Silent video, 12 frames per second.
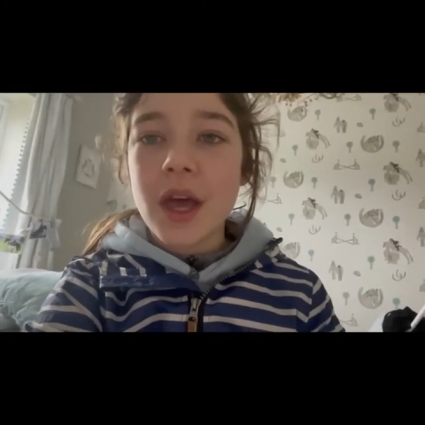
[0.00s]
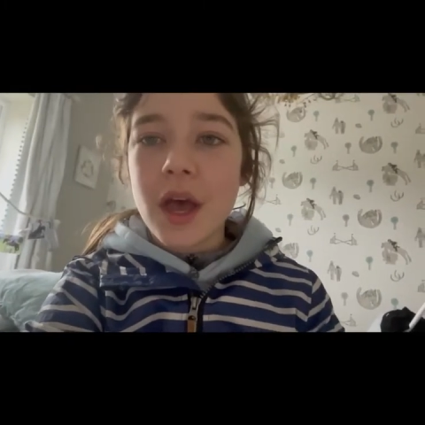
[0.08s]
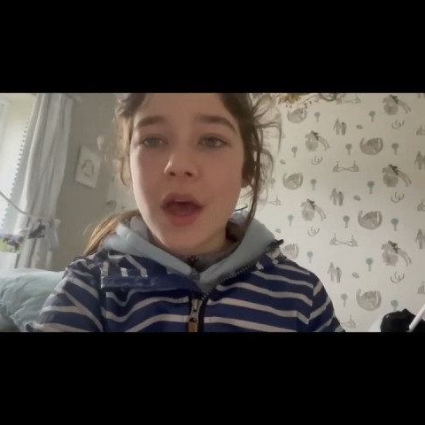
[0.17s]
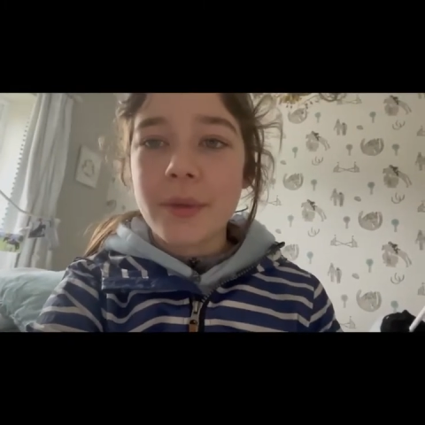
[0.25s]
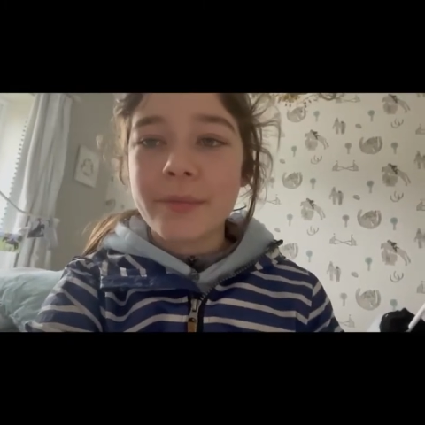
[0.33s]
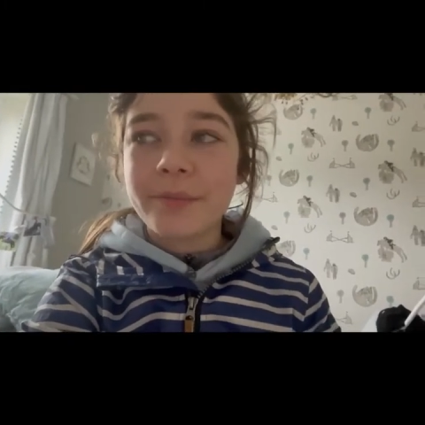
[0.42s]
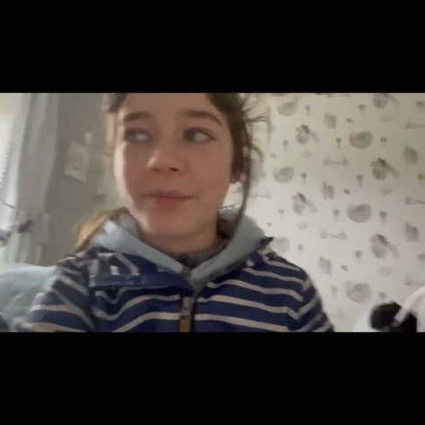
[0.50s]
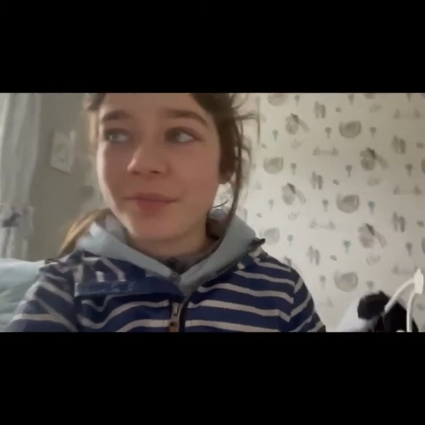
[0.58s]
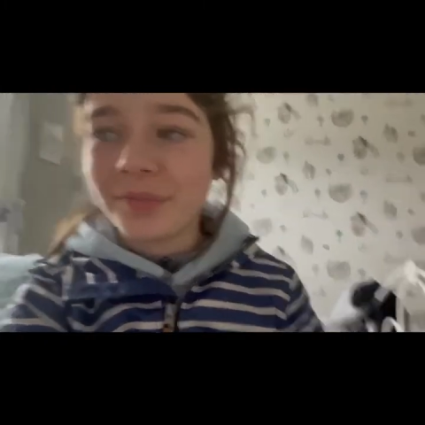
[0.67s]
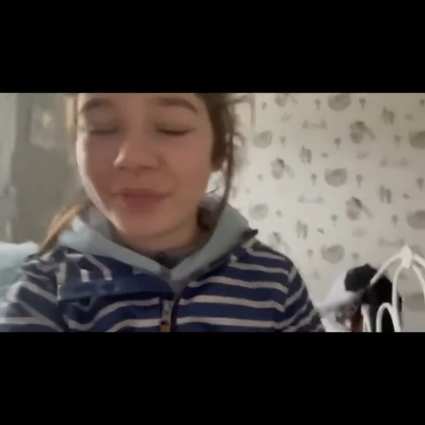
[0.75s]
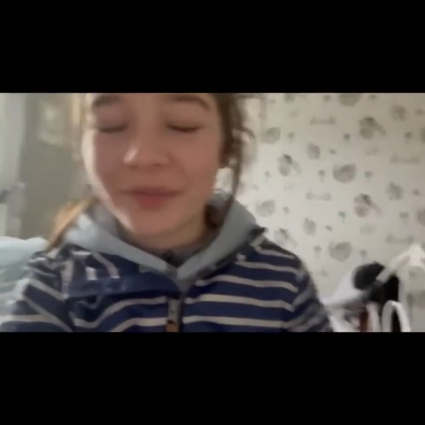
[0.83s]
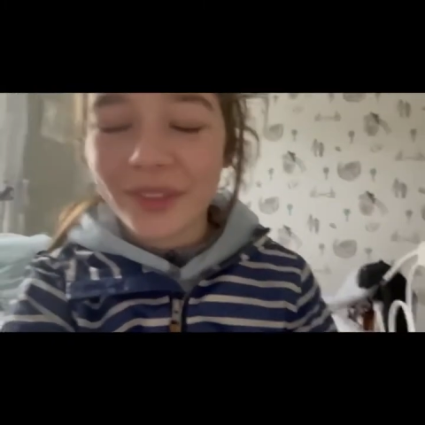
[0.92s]
Um,
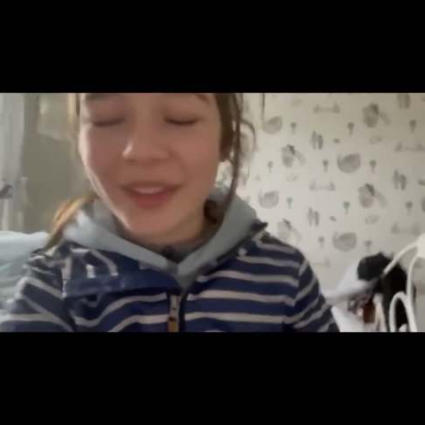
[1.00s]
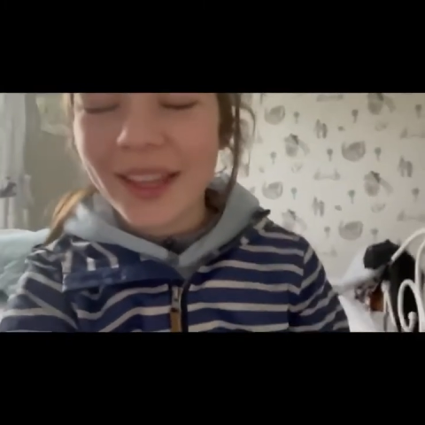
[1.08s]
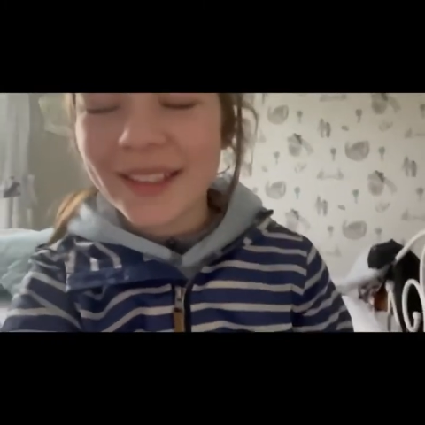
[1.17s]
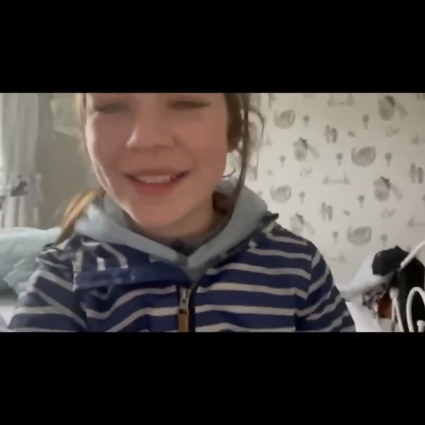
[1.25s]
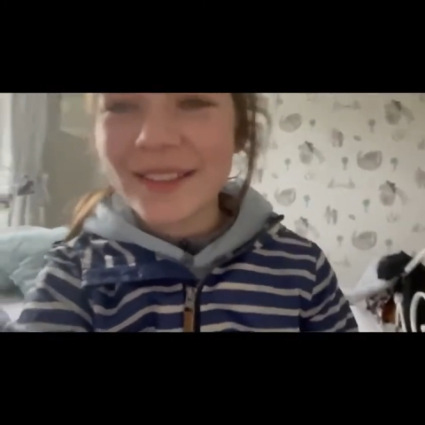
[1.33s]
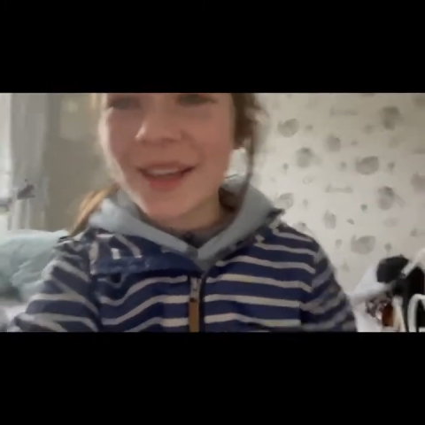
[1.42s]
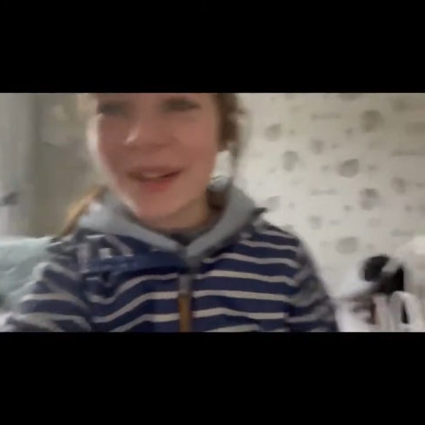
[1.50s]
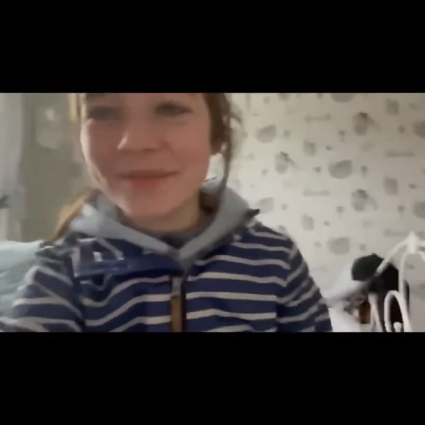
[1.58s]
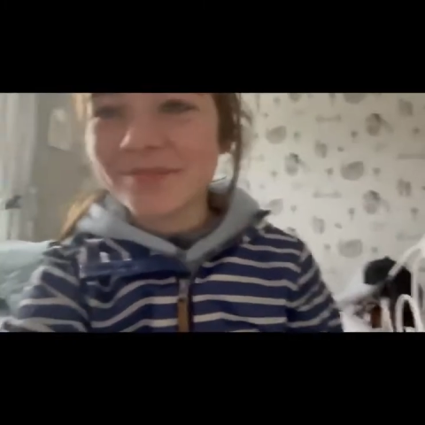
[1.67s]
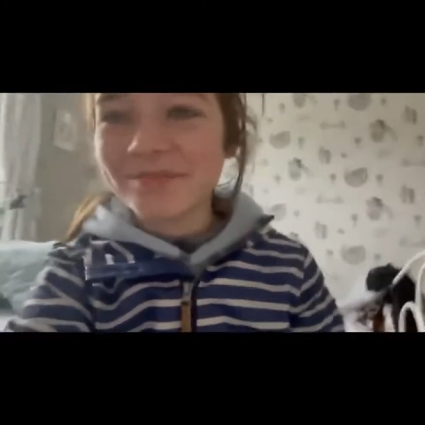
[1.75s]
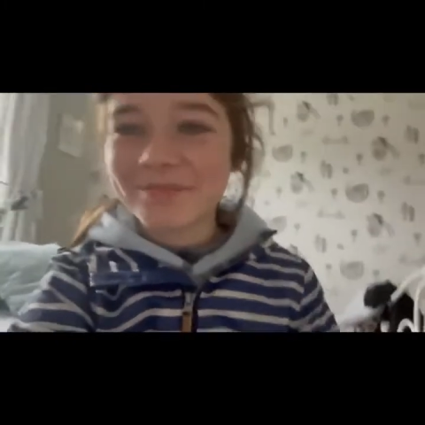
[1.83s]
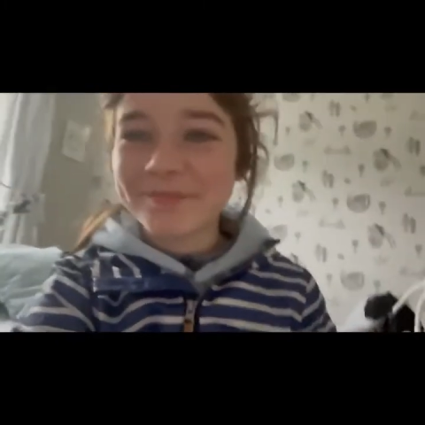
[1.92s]
so yeah,
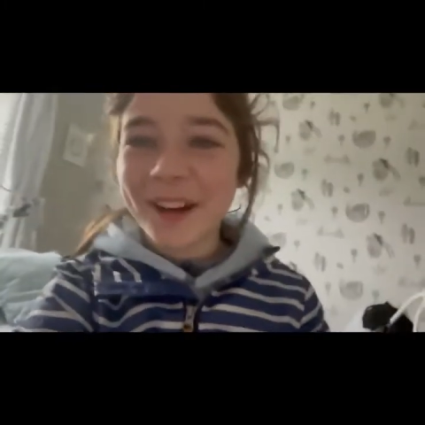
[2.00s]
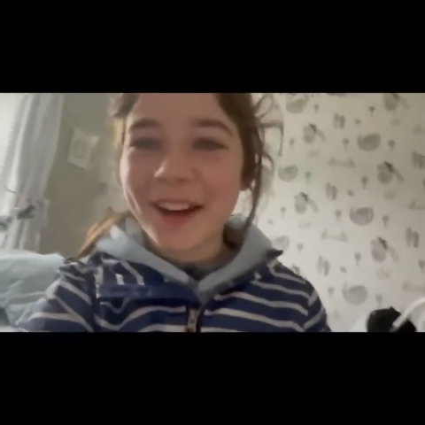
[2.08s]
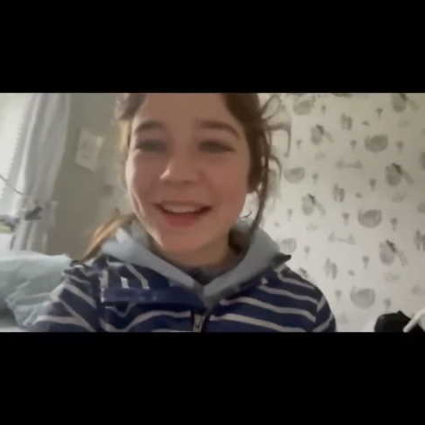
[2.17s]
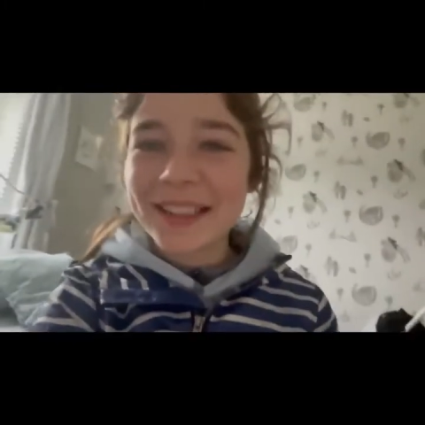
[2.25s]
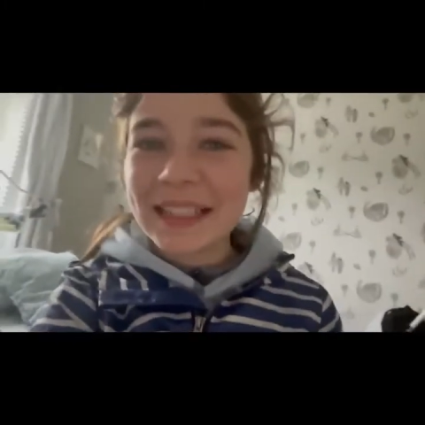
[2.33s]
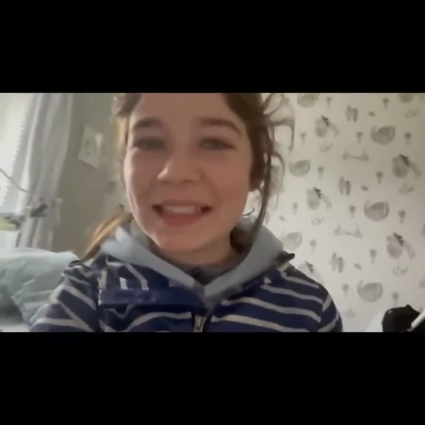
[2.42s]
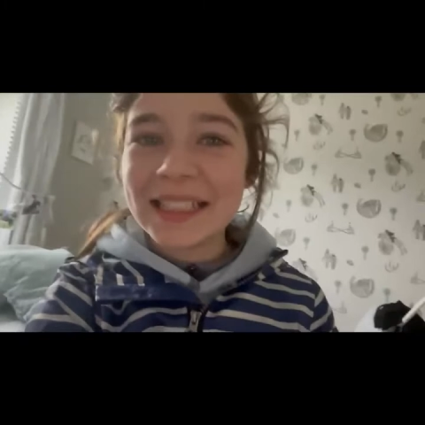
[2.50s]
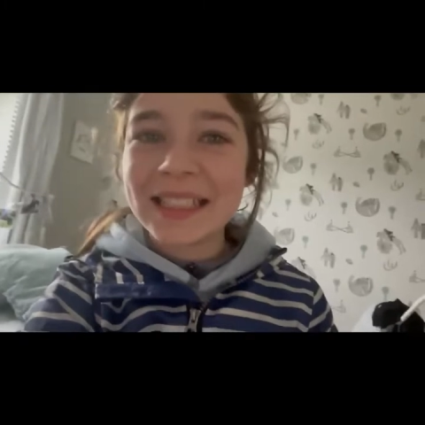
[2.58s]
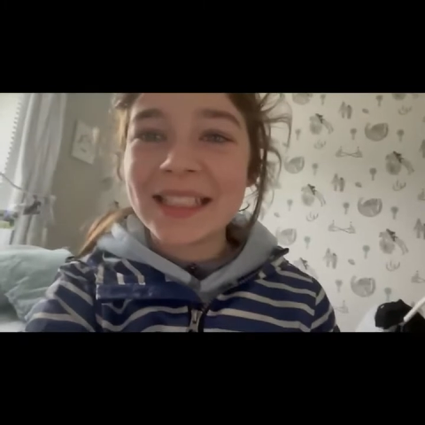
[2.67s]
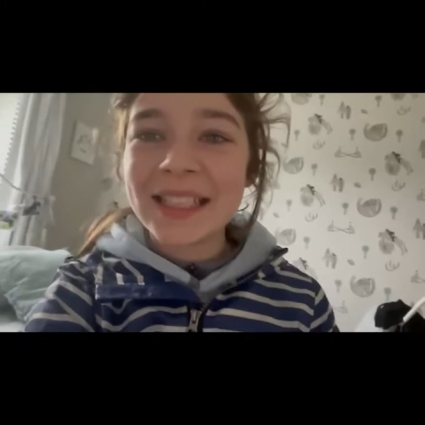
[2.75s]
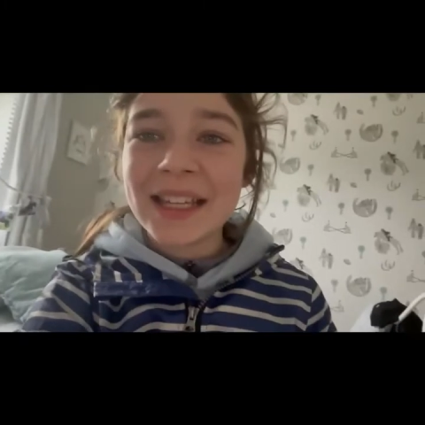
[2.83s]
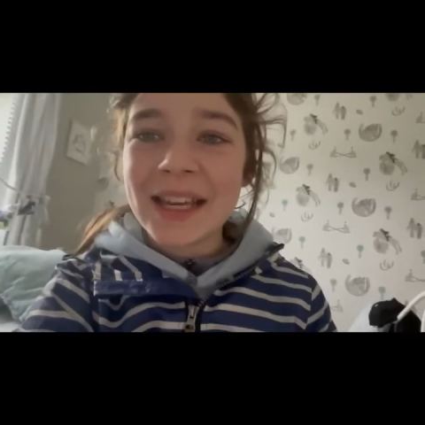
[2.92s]
I'm very excited.